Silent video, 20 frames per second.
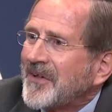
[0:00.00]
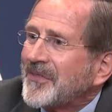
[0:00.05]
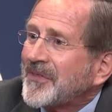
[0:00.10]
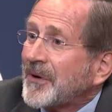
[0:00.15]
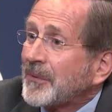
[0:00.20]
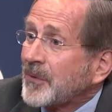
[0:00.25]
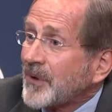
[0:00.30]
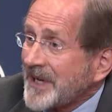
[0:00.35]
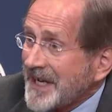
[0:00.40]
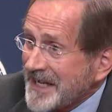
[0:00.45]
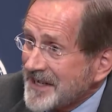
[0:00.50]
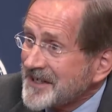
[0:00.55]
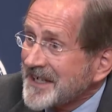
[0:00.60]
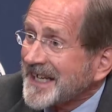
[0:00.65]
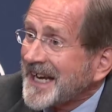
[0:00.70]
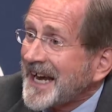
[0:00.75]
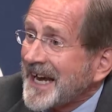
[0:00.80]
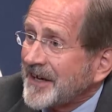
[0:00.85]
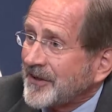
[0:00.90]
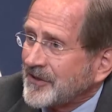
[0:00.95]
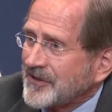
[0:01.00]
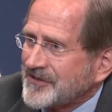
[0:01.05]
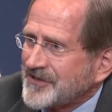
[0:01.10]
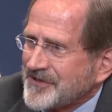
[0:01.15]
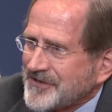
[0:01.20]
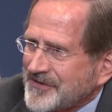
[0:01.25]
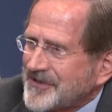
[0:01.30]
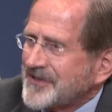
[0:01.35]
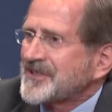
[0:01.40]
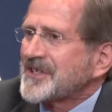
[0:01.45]
there were
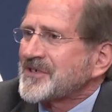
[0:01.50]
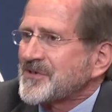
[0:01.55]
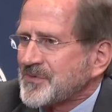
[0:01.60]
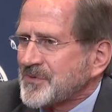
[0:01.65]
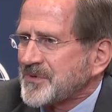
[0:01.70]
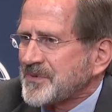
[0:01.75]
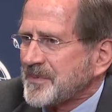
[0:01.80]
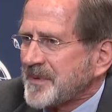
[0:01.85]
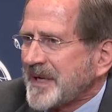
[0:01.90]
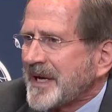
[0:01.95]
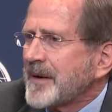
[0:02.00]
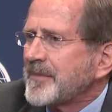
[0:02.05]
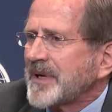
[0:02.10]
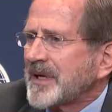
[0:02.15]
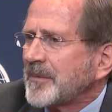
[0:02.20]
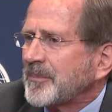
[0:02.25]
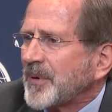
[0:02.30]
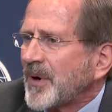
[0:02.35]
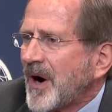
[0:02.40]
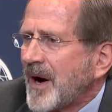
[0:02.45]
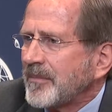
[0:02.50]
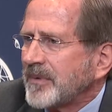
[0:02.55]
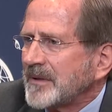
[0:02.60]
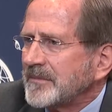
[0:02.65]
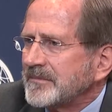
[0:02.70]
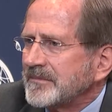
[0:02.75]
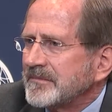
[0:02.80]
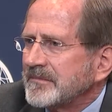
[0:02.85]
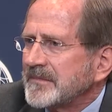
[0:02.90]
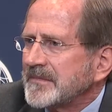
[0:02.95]
indicators that this was becoming a
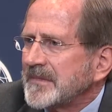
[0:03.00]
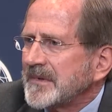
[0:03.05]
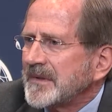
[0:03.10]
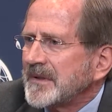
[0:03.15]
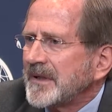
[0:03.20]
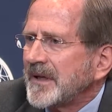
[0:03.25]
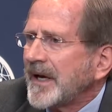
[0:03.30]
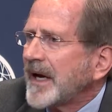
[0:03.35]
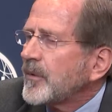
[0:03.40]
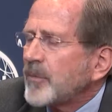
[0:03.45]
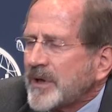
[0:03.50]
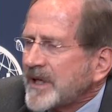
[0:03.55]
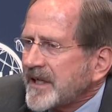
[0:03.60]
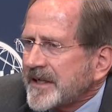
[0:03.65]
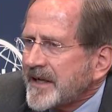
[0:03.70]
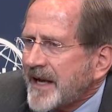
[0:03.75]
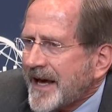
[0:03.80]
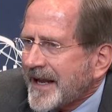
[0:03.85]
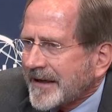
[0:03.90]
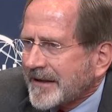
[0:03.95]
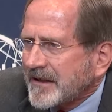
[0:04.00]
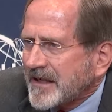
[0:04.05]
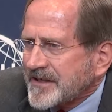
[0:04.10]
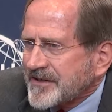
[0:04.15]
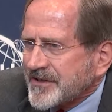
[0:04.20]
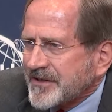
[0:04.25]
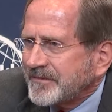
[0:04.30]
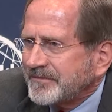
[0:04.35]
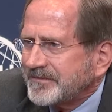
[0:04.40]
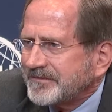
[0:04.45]
problem, and we didn't
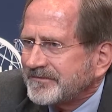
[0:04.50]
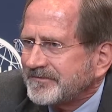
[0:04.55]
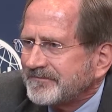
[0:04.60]
analyze it.